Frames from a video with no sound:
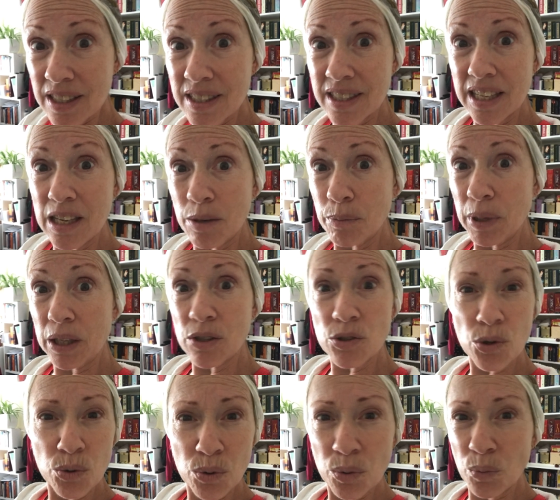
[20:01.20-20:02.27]
see him because
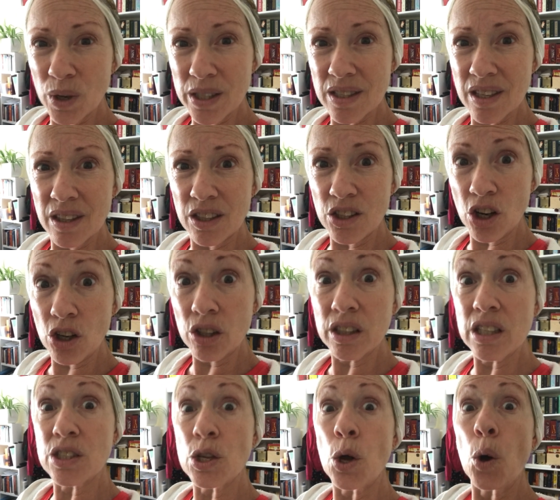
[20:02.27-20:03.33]
who and what's in the
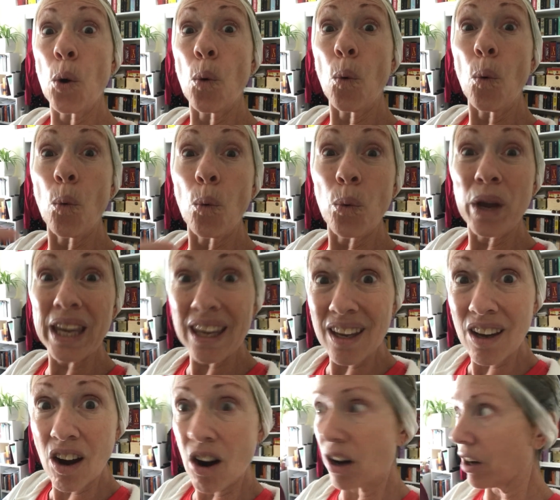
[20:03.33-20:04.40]
darkness? We
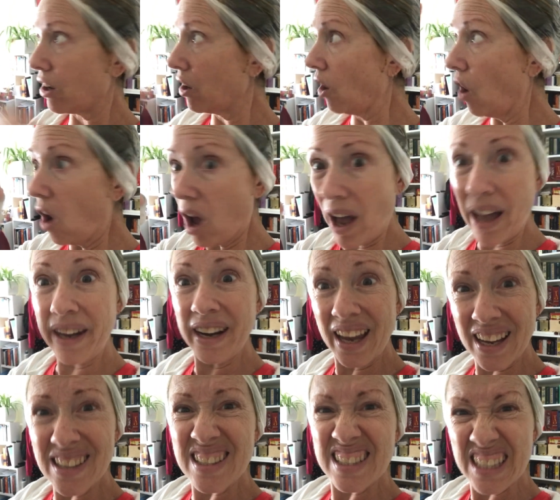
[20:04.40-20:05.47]
are God
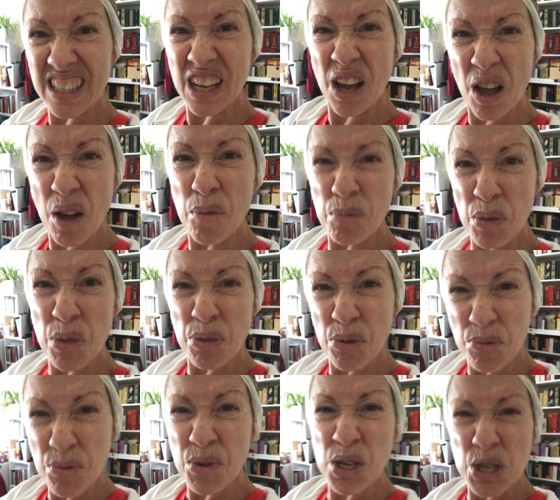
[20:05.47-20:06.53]
has to come
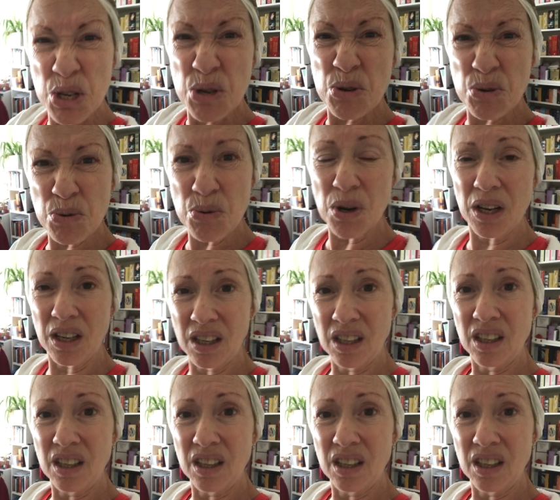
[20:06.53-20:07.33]
through.